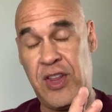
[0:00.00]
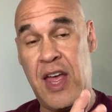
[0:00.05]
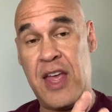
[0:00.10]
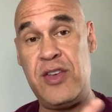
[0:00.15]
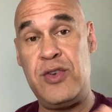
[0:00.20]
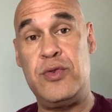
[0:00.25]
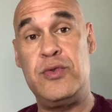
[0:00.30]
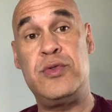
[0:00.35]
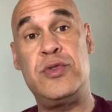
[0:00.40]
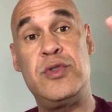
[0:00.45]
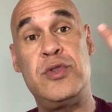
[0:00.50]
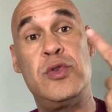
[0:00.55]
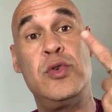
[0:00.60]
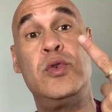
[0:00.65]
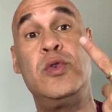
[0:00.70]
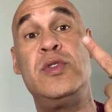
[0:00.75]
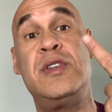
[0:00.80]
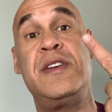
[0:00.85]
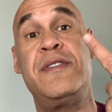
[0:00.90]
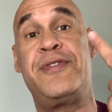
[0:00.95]
they used
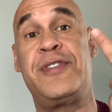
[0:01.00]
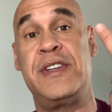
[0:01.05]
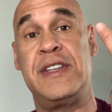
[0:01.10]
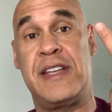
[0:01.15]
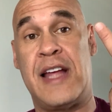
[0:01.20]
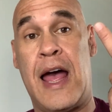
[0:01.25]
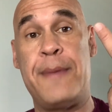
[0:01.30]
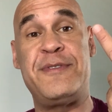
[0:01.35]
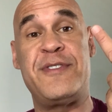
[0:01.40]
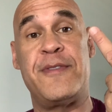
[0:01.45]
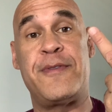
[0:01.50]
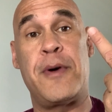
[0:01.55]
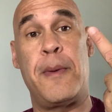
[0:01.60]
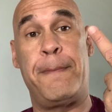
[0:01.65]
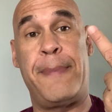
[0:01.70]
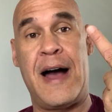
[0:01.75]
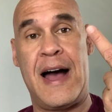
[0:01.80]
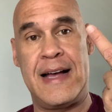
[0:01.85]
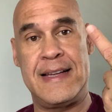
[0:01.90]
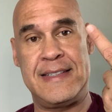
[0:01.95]
2 different types of
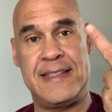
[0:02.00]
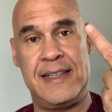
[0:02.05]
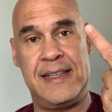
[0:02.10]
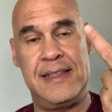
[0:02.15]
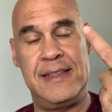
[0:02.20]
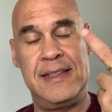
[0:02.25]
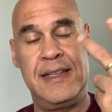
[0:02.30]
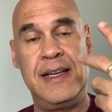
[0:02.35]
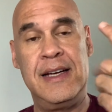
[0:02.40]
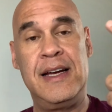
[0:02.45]
composite.